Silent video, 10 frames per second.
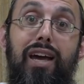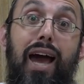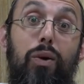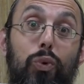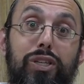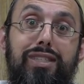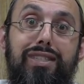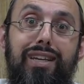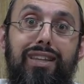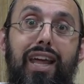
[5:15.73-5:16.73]
And we
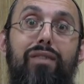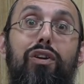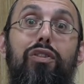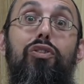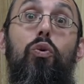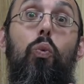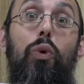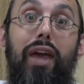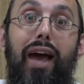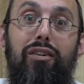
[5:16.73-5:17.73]
see that everything that
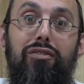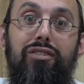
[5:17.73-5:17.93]
we have